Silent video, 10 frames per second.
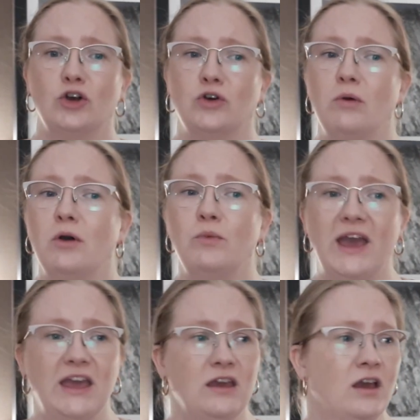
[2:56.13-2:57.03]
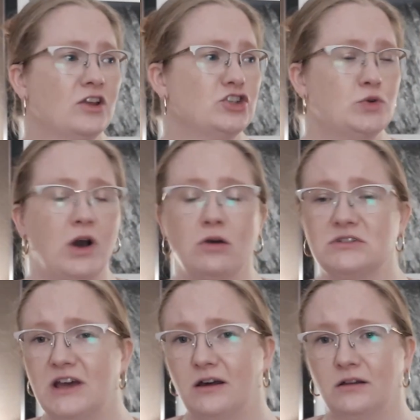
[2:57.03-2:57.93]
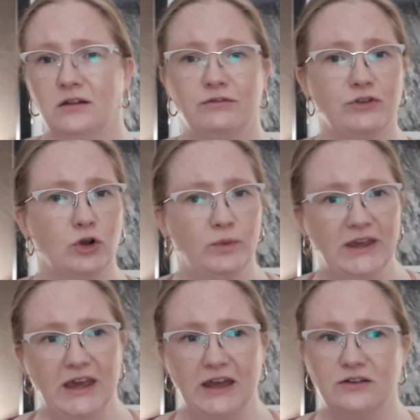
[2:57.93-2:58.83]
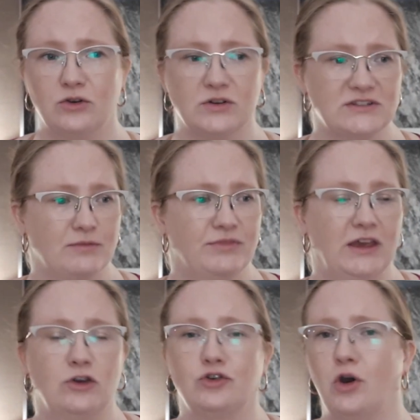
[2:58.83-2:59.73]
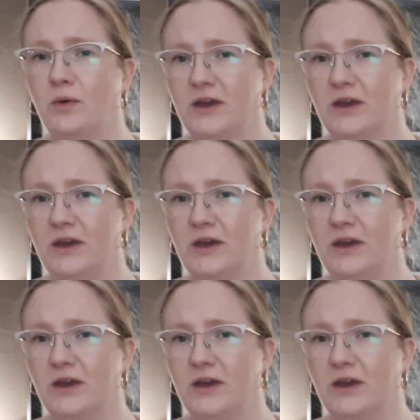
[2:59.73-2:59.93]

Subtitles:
Go away to a hotel for a weekend or something. Go